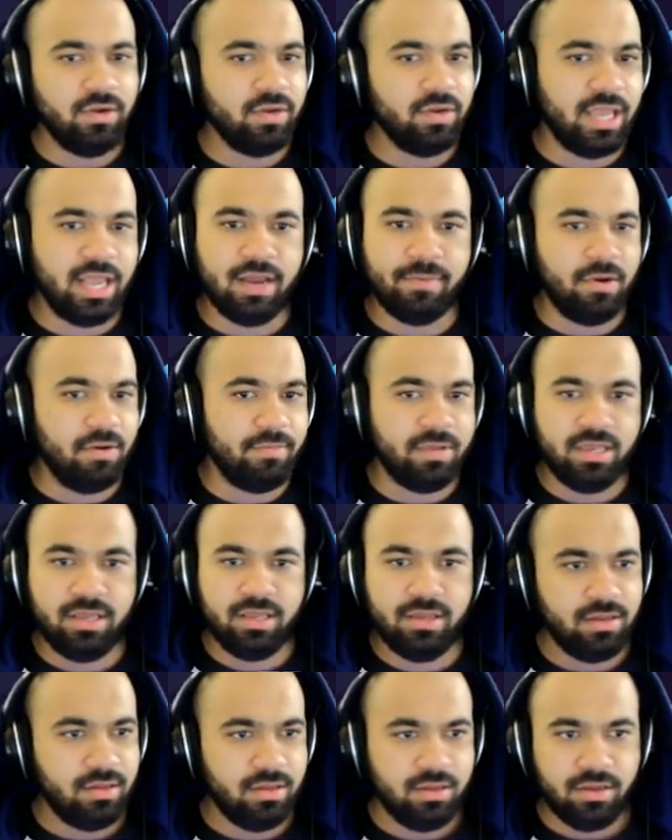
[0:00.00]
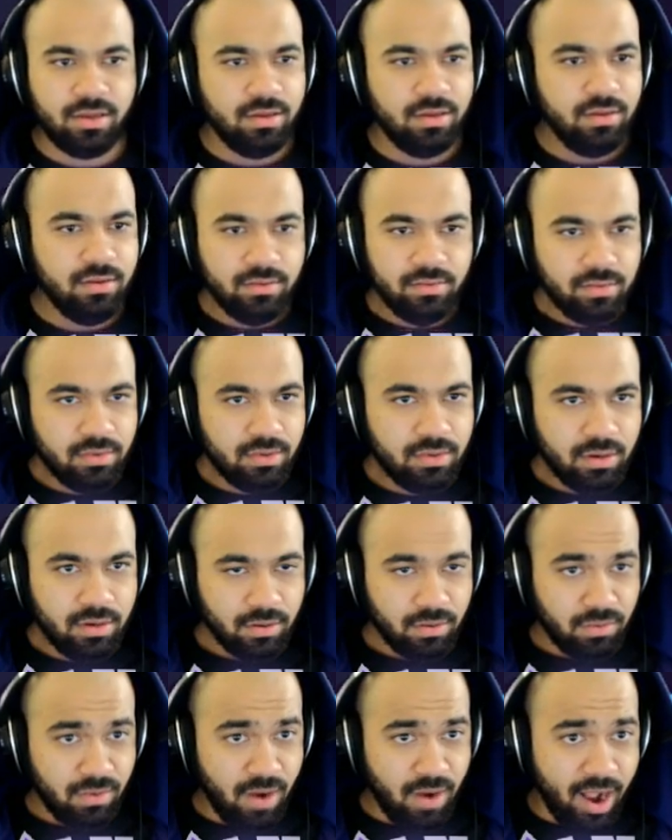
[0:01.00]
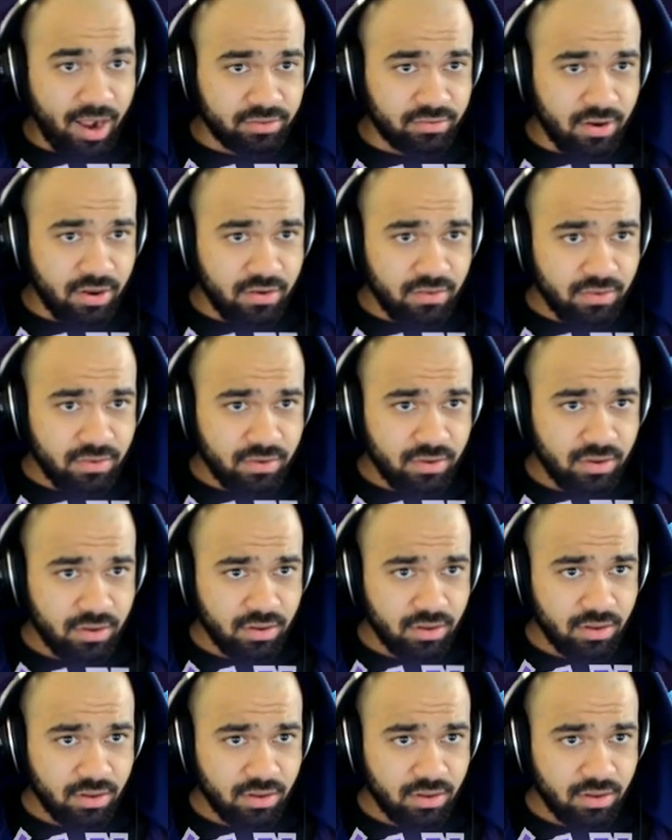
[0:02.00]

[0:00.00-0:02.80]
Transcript: Don't gang up on me. Rock throw?